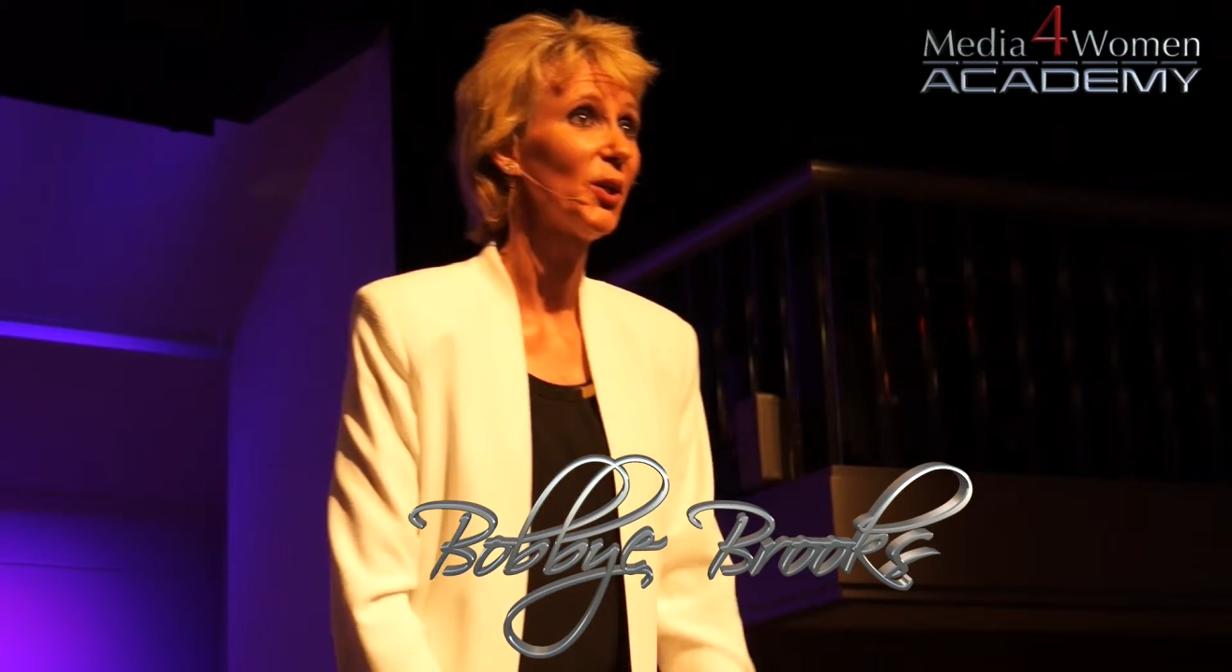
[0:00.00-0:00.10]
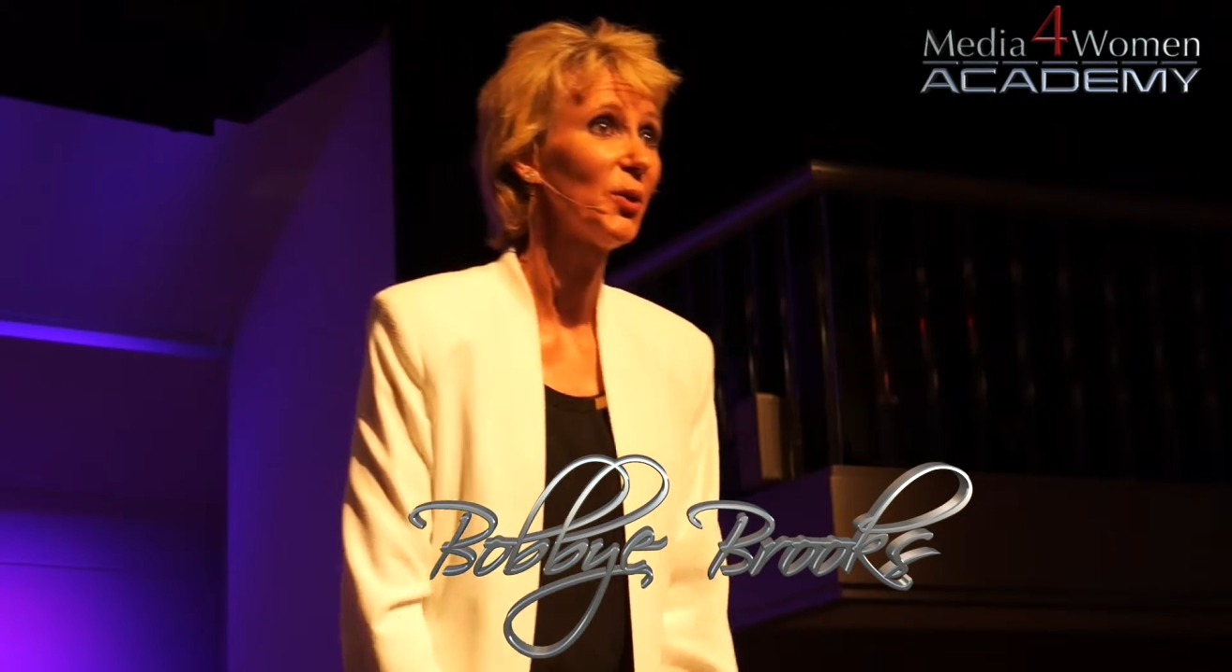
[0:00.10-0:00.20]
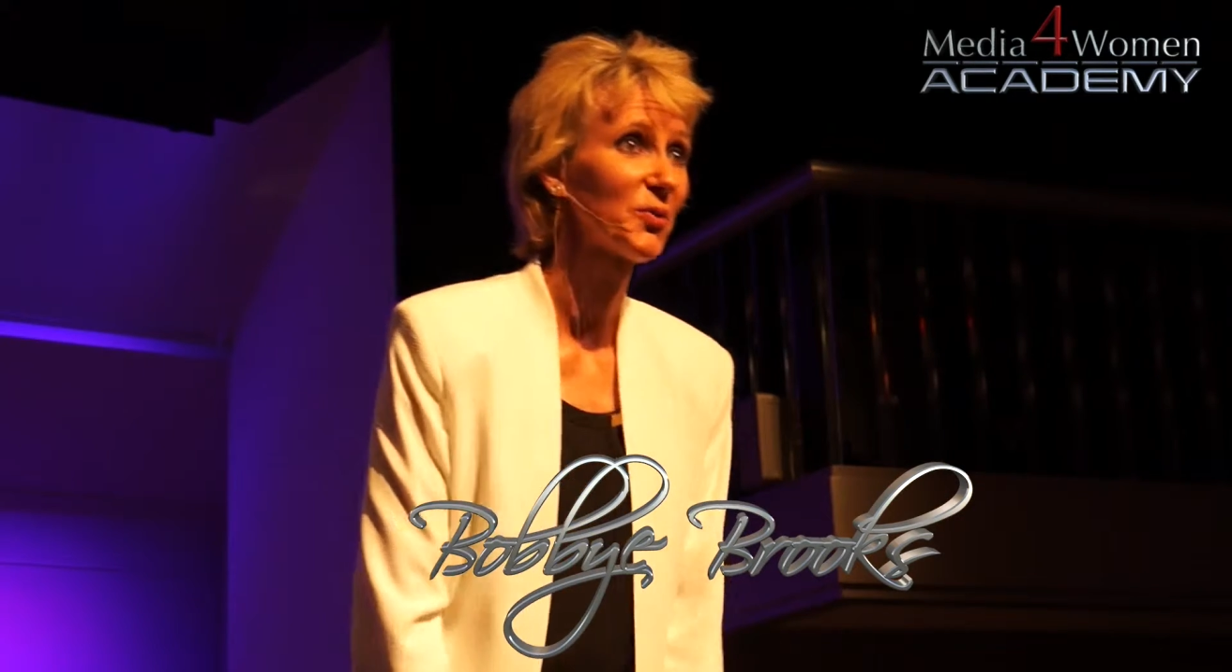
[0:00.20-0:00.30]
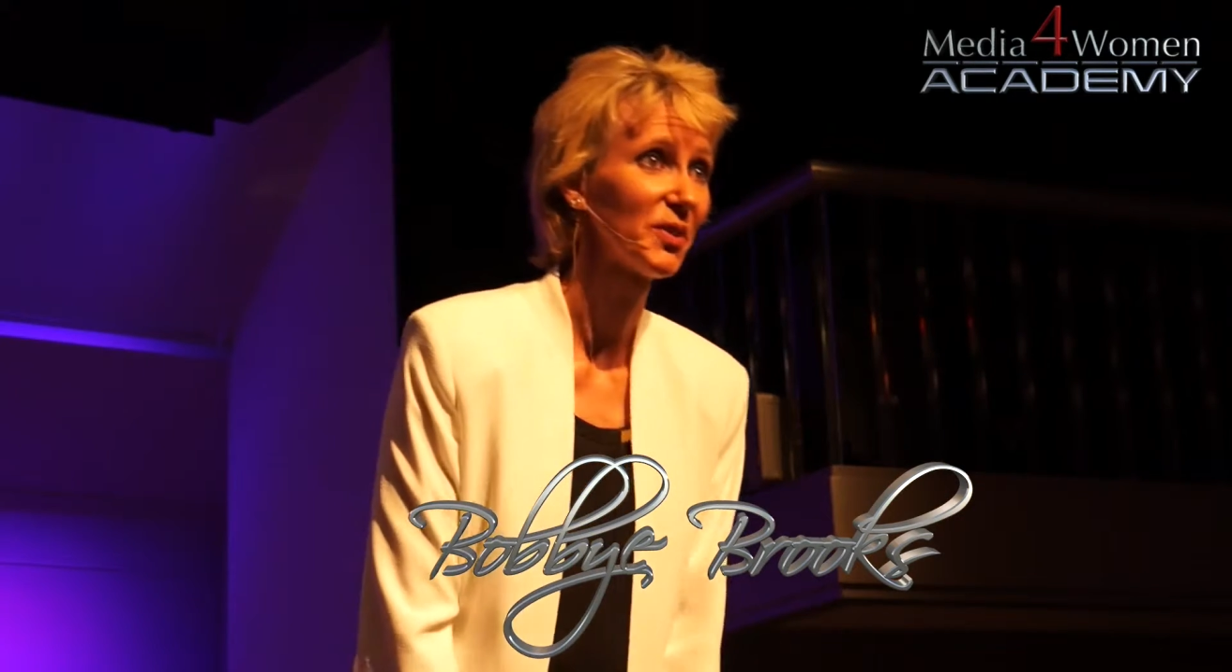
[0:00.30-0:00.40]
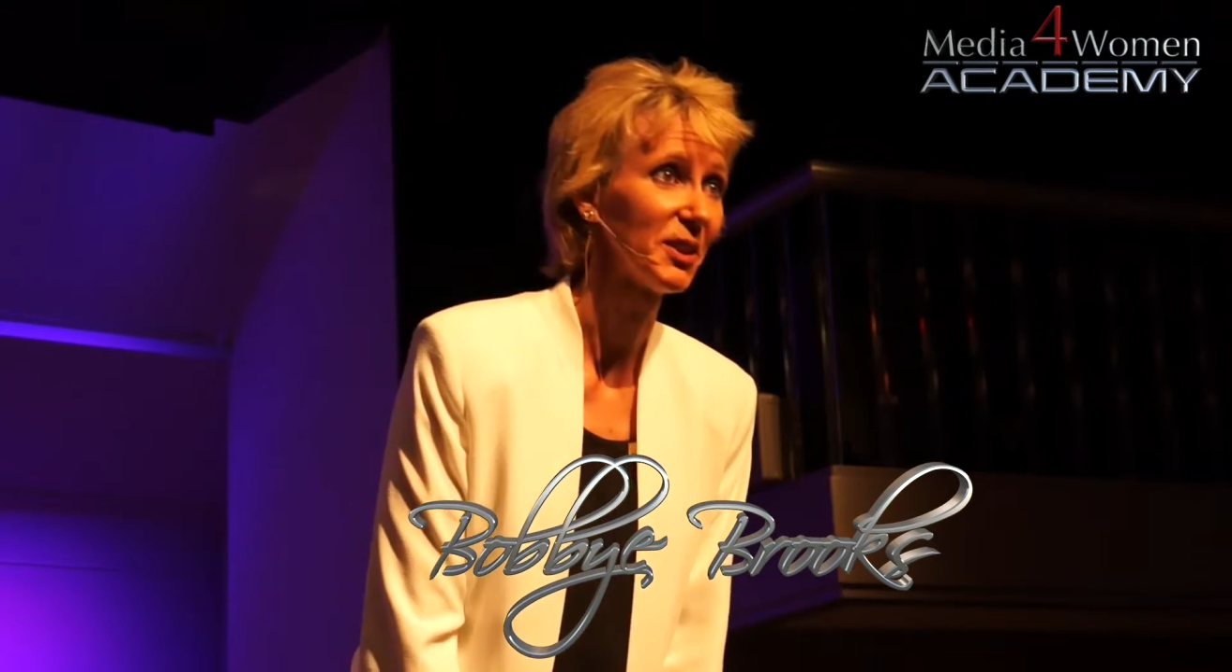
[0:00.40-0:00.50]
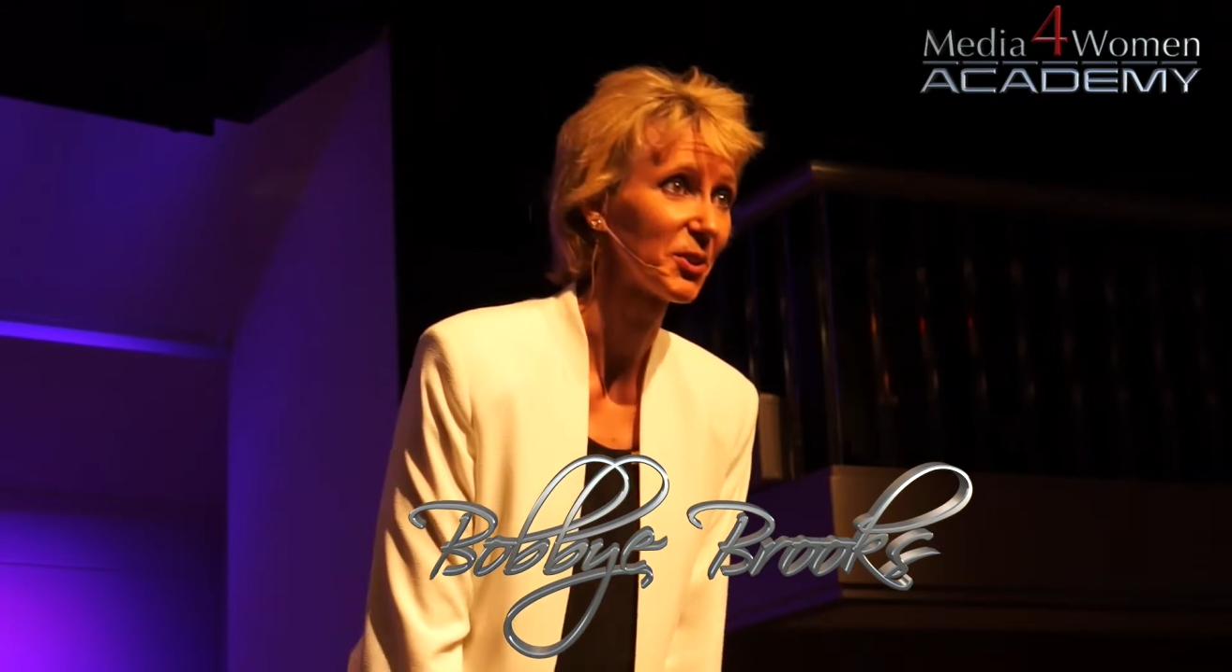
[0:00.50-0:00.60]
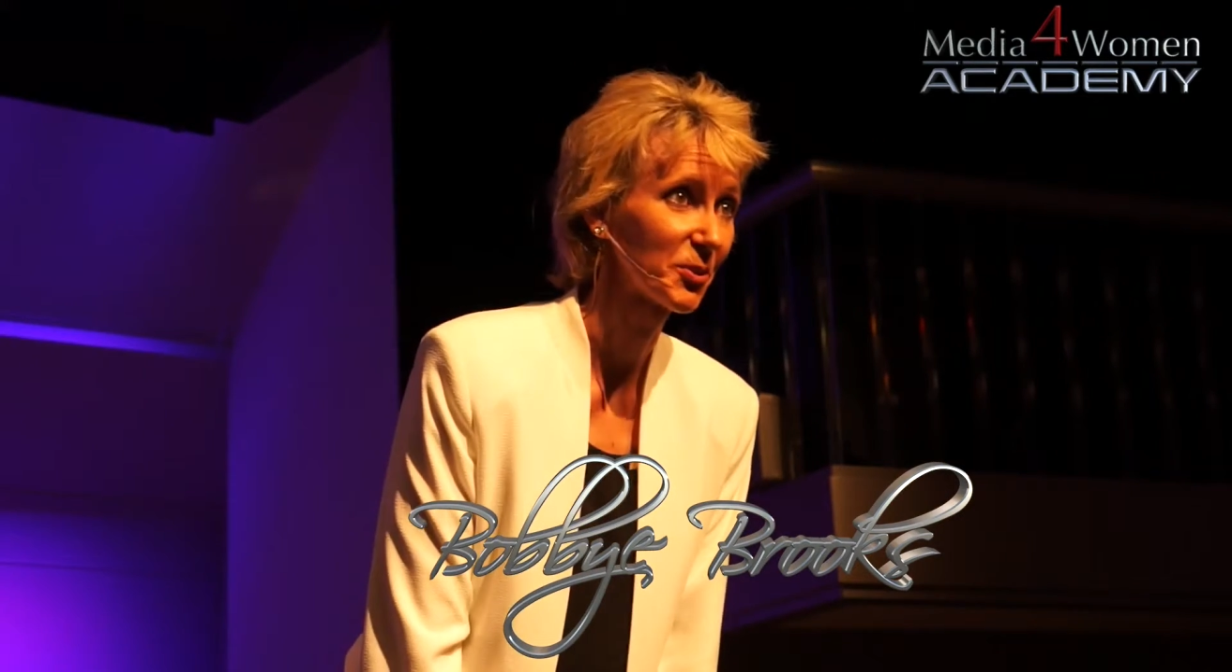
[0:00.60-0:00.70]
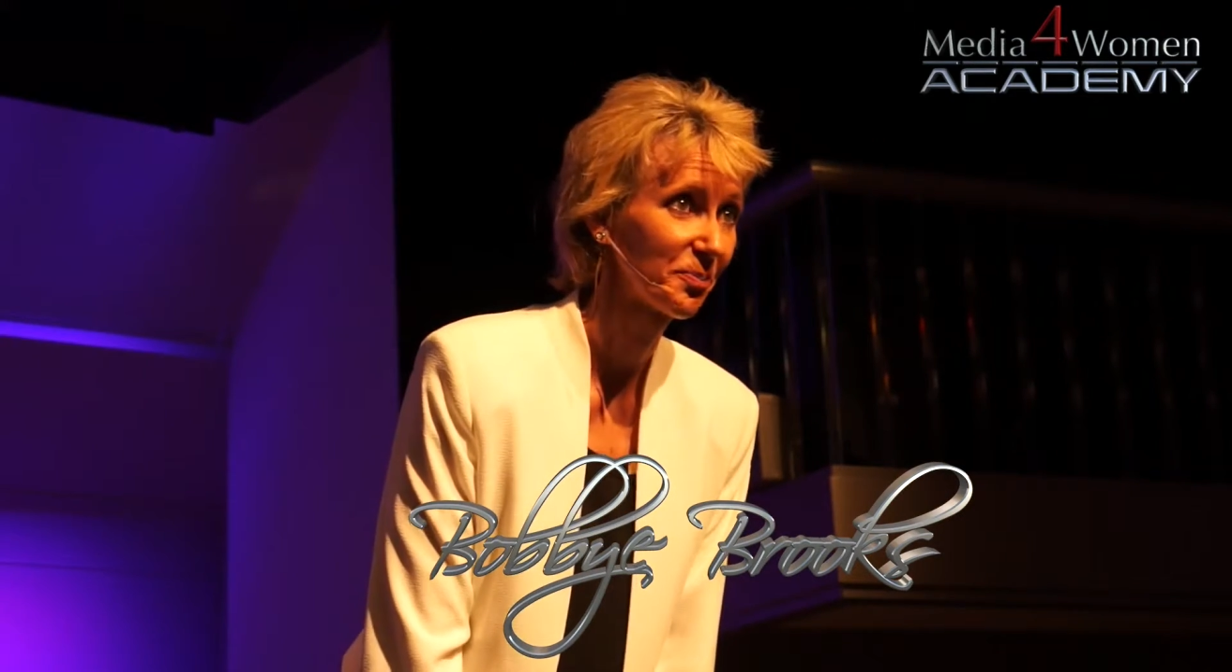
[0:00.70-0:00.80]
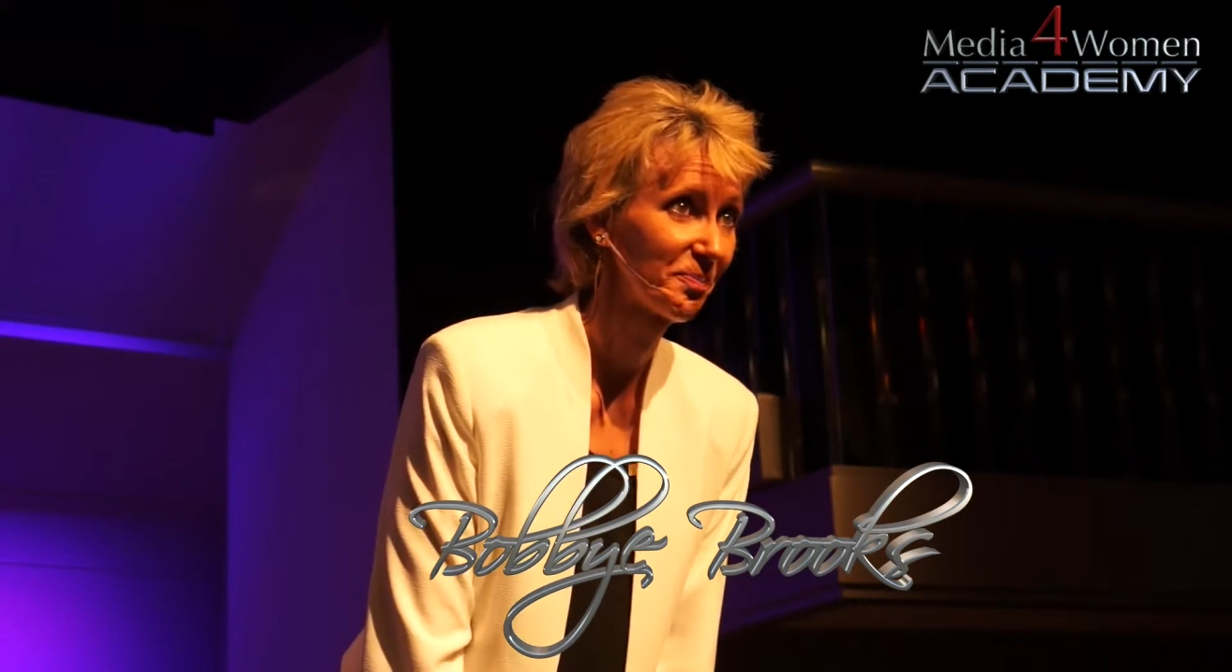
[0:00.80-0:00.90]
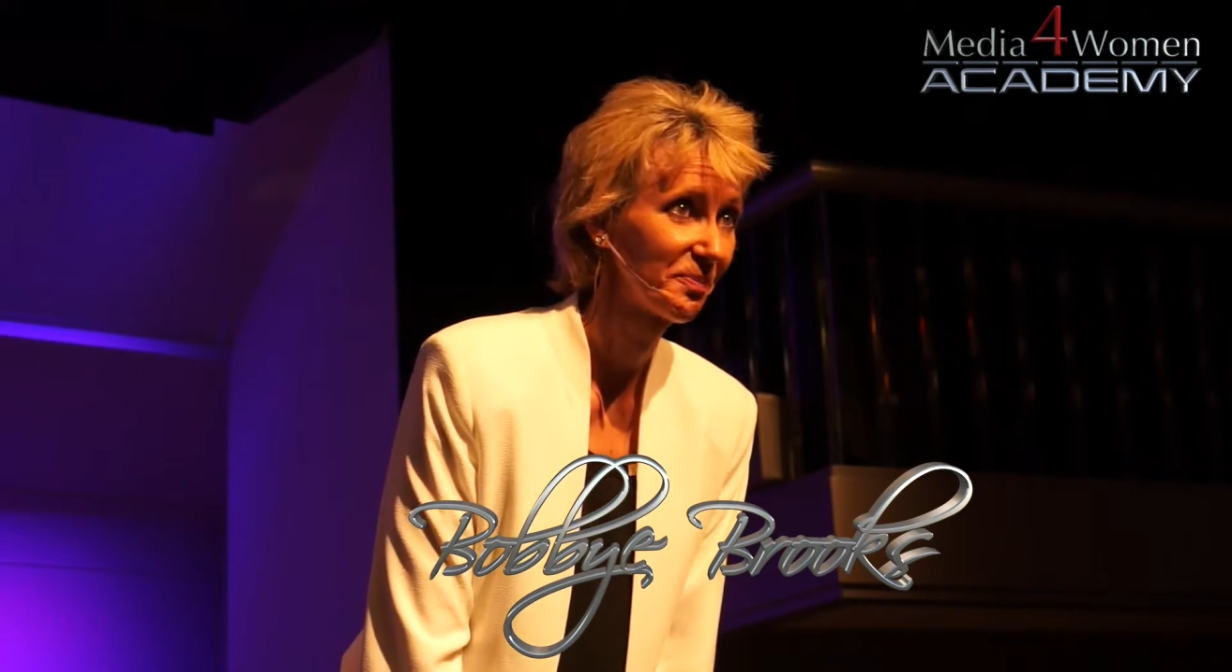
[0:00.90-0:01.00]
goldfish.